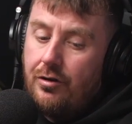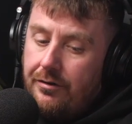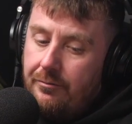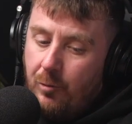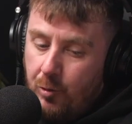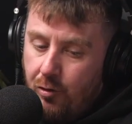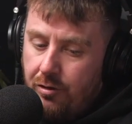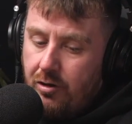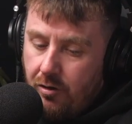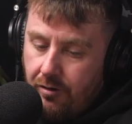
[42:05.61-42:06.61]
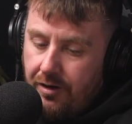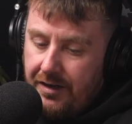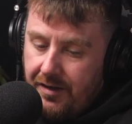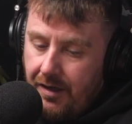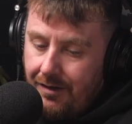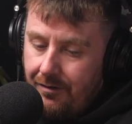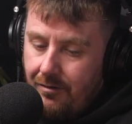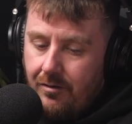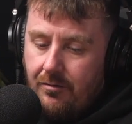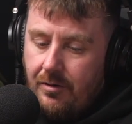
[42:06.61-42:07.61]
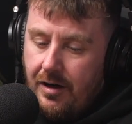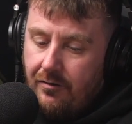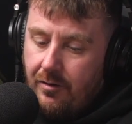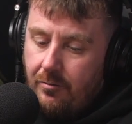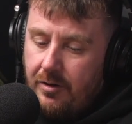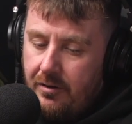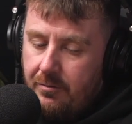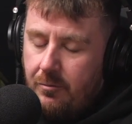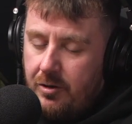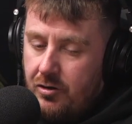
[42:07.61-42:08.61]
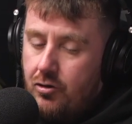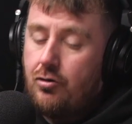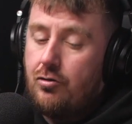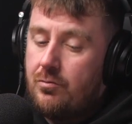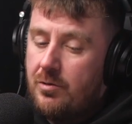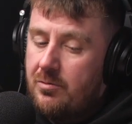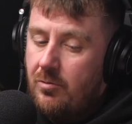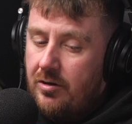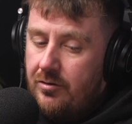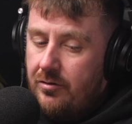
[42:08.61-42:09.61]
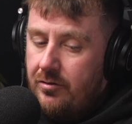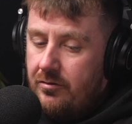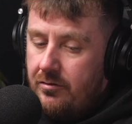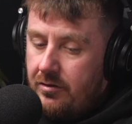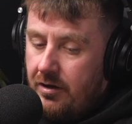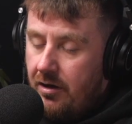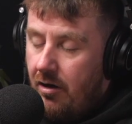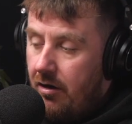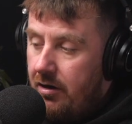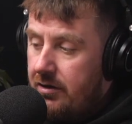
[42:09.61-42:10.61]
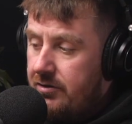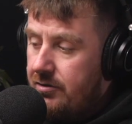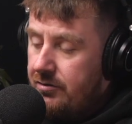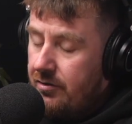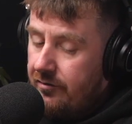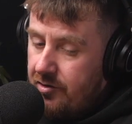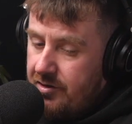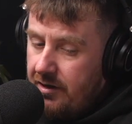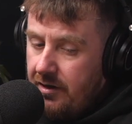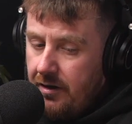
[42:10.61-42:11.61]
when you're turning 18 or whenever, when you choose what you want to do in college or university,